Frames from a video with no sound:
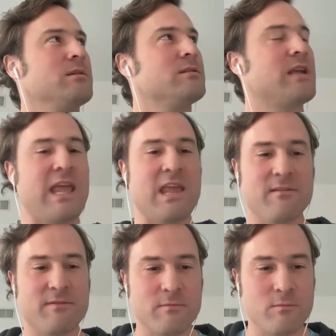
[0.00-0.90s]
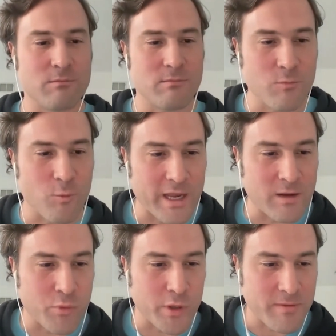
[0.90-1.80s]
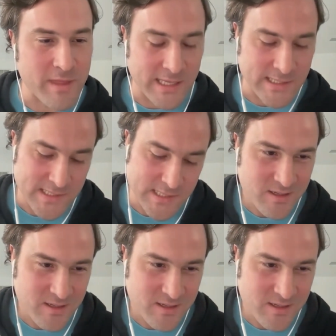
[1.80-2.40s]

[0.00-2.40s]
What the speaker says: naive way to put things,